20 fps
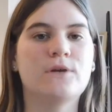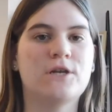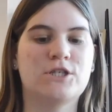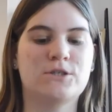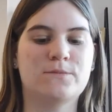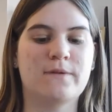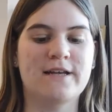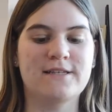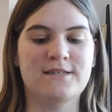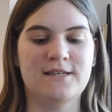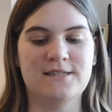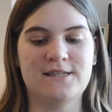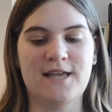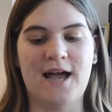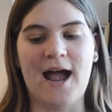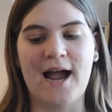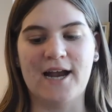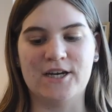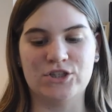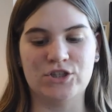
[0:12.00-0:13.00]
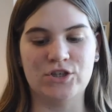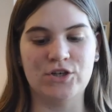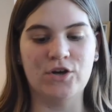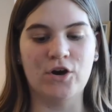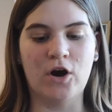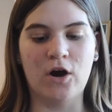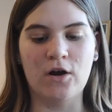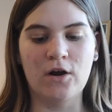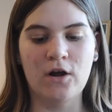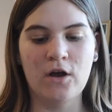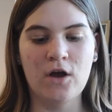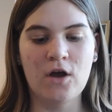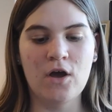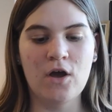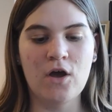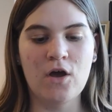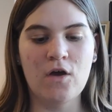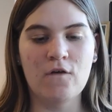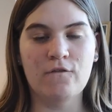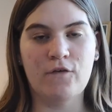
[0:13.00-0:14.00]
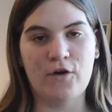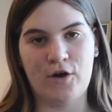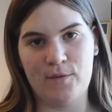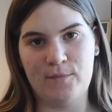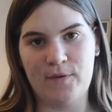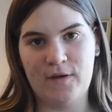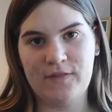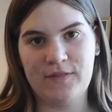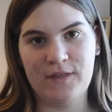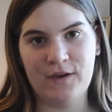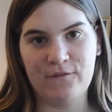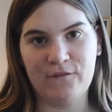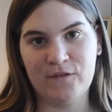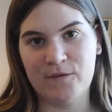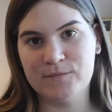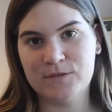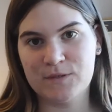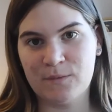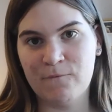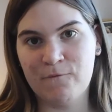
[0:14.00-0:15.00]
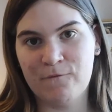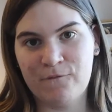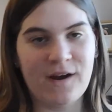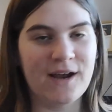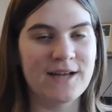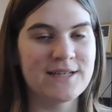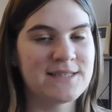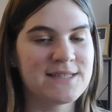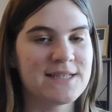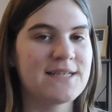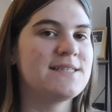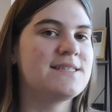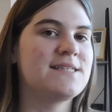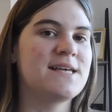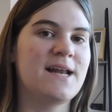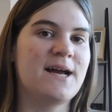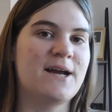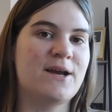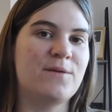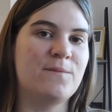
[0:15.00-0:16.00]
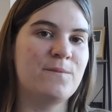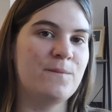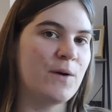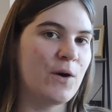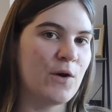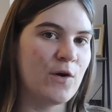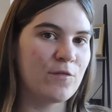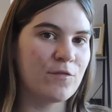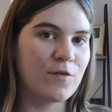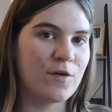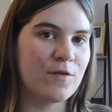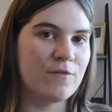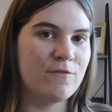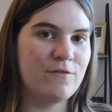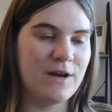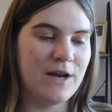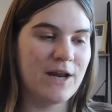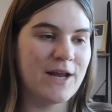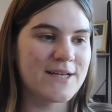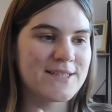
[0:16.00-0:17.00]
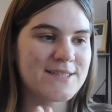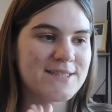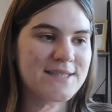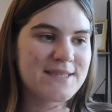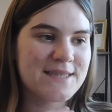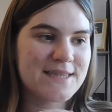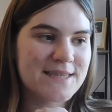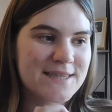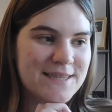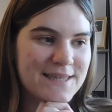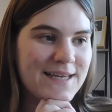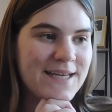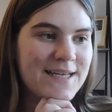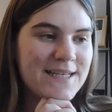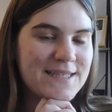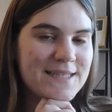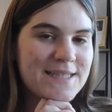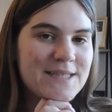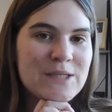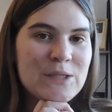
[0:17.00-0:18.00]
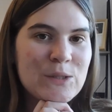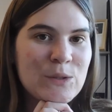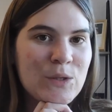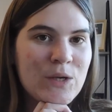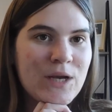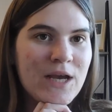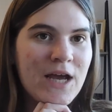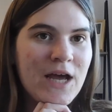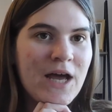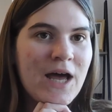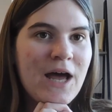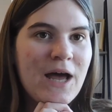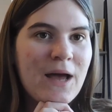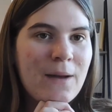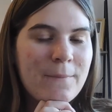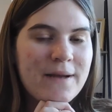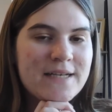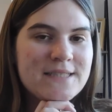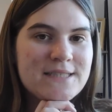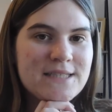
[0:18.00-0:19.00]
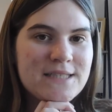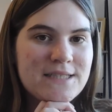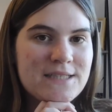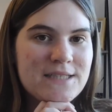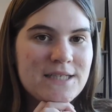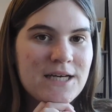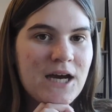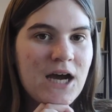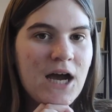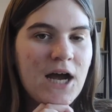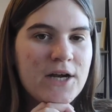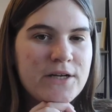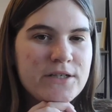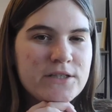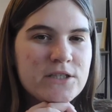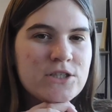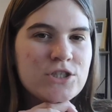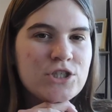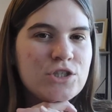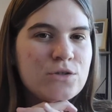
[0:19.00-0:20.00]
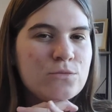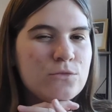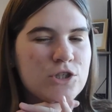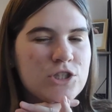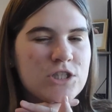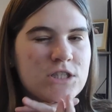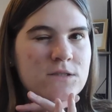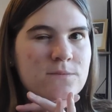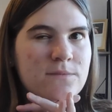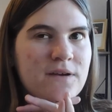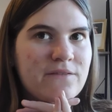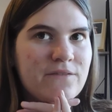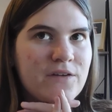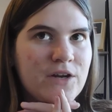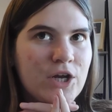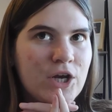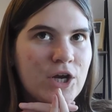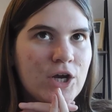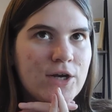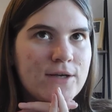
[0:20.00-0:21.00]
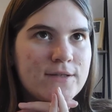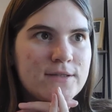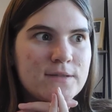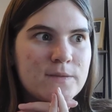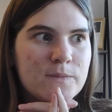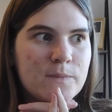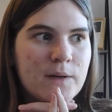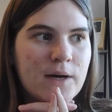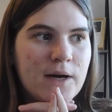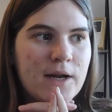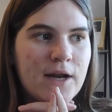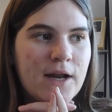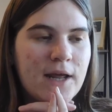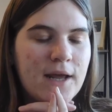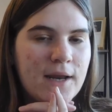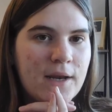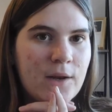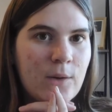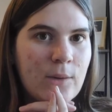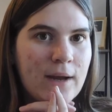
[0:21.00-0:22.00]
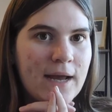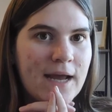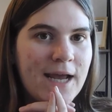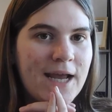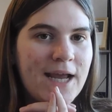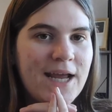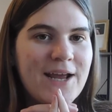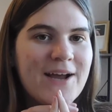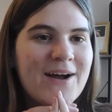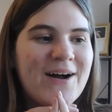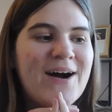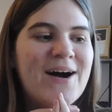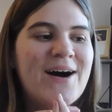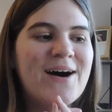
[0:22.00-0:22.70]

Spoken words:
which my sister actually got for her birthday from some friends and said I could borrow it for a video. So thanks to my sister. I don't think she watches my videos, but anyway,